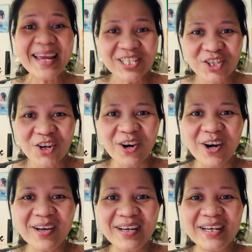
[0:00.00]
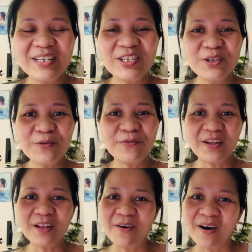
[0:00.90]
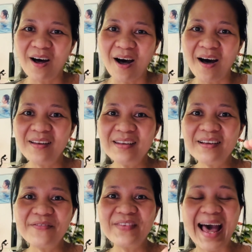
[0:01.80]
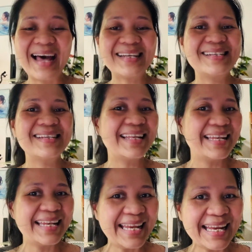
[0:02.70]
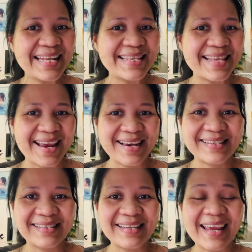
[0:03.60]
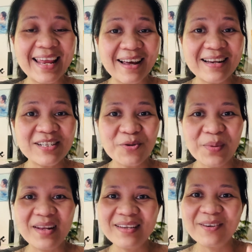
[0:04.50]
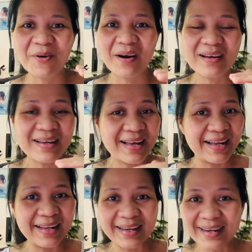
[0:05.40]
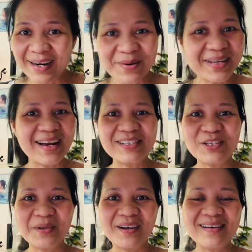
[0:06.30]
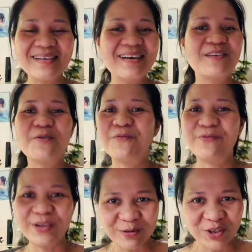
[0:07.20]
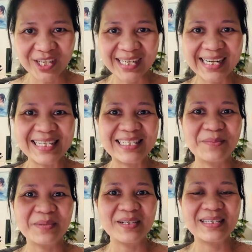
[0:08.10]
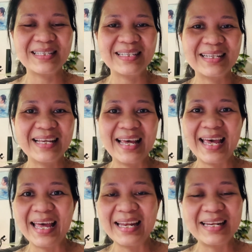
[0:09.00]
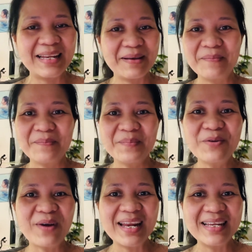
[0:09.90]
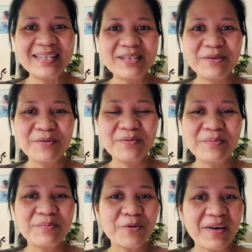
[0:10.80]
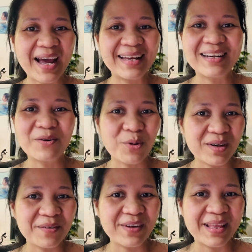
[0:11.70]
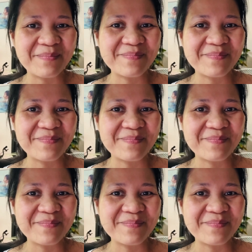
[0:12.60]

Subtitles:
sure you follow all of that needed things in order to win your current customer, your future customers, and be ready to provide an order for them.